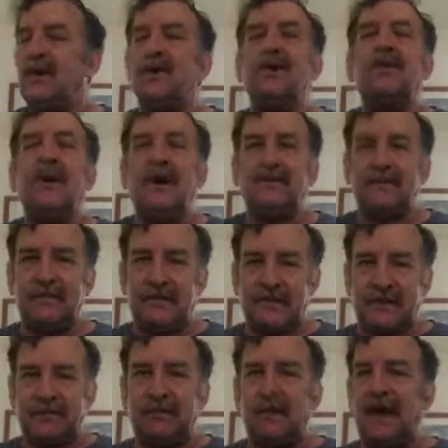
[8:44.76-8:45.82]
You have some
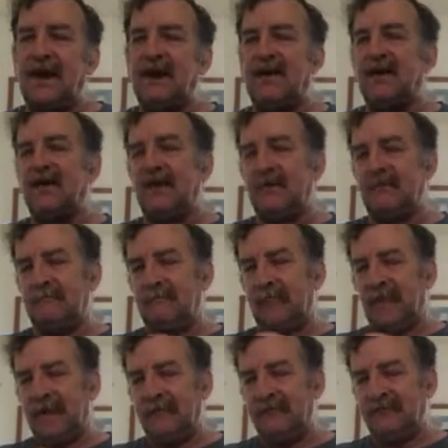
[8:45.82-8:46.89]
explaining to do.
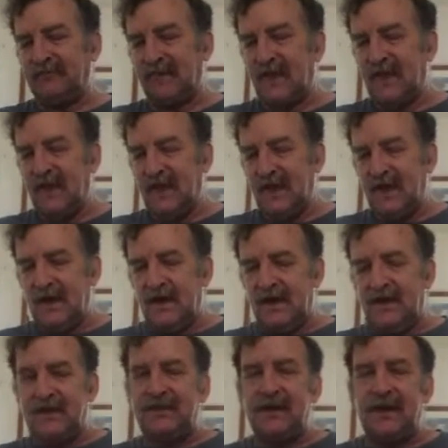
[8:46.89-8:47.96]

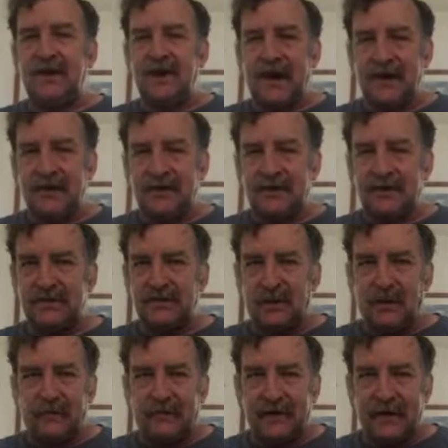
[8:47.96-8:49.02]
You see, now it's
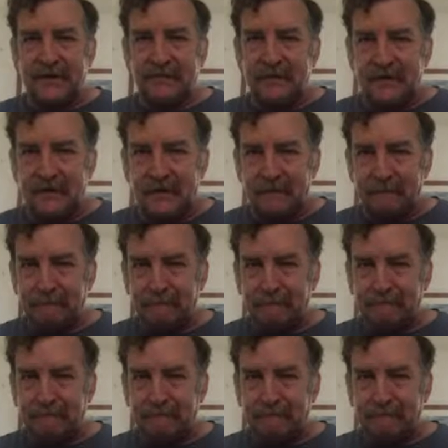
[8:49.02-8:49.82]
all Fassbender.